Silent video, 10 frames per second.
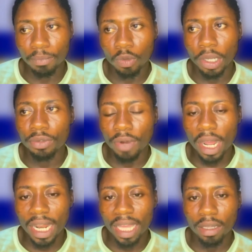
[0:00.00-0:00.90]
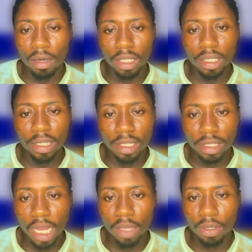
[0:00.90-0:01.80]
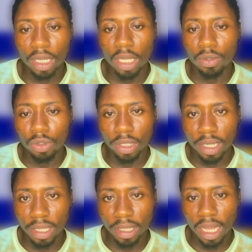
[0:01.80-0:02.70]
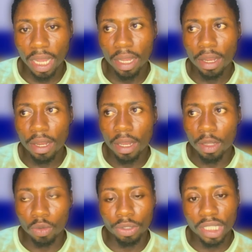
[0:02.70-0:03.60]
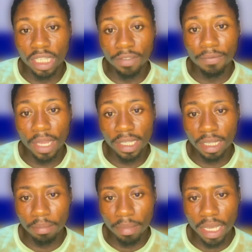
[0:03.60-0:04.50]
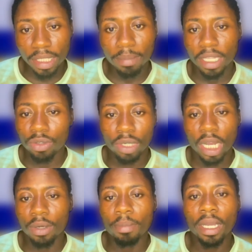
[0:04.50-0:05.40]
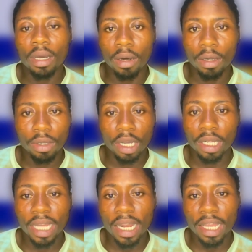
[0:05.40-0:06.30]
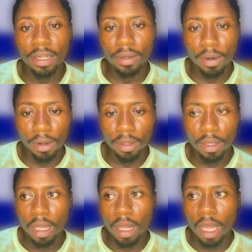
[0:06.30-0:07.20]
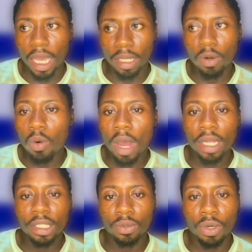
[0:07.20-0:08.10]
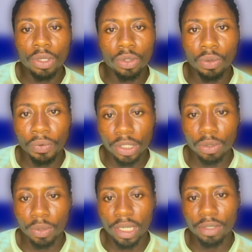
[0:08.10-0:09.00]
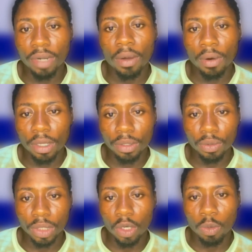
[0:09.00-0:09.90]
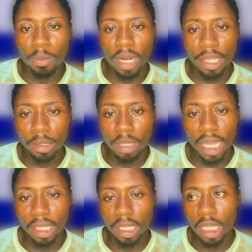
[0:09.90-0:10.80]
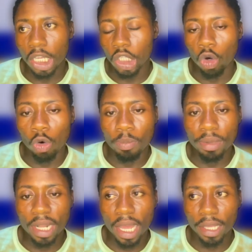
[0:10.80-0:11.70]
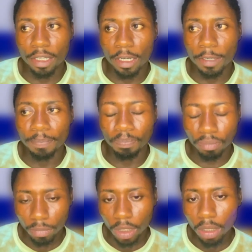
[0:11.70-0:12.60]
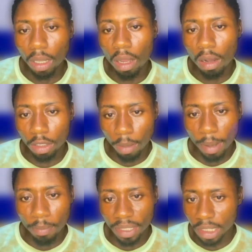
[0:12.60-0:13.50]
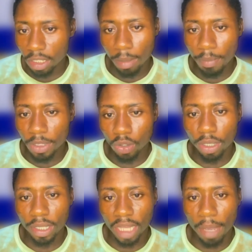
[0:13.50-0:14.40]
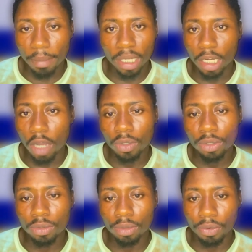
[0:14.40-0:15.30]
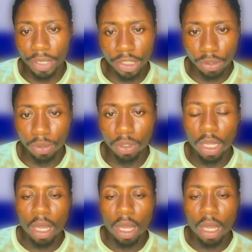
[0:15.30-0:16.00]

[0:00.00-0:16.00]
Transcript: When you try like owning data, you can use your data. You receive SMS, but you cannot make call. You cannot dial any call, and no one is going to reach you when they try calling you. They will they will be like number busy all the time, and they're not going to reach you.